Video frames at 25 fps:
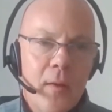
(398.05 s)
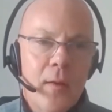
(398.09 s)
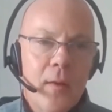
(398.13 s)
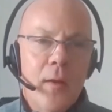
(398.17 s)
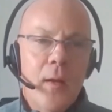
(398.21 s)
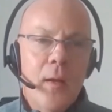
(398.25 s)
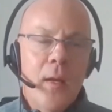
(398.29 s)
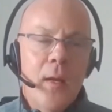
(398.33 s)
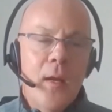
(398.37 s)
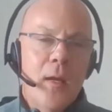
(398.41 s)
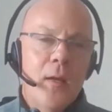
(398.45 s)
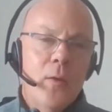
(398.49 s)

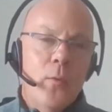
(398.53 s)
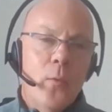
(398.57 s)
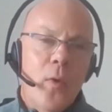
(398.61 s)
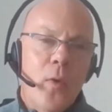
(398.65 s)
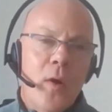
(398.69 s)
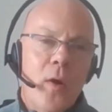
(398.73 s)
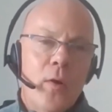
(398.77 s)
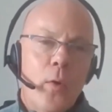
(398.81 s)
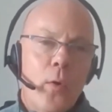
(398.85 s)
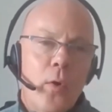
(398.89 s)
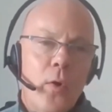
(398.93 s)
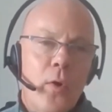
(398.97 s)
Yeah. And
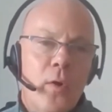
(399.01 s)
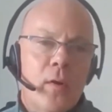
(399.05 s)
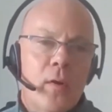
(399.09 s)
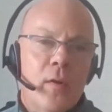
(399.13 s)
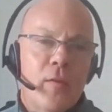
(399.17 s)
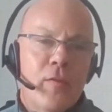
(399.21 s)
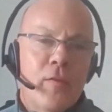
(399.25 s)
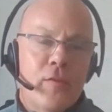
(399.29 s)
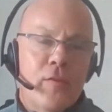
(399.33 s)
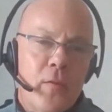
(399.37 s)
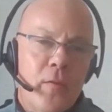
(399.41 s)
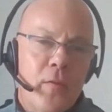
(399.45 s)
one Oracle
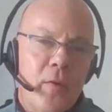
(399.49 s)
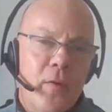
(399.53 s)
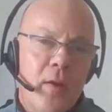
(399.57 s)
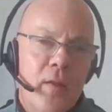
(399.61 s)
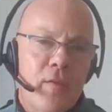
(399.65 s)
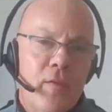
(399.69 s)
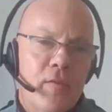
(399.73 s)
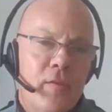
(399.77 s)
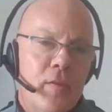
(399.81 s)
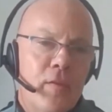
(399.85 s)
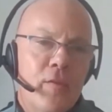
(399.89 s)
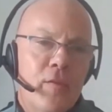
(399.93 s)
server
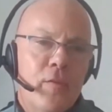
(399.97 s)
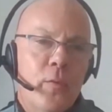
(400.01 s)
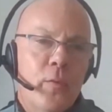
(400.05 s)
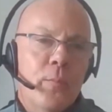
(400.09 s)
instance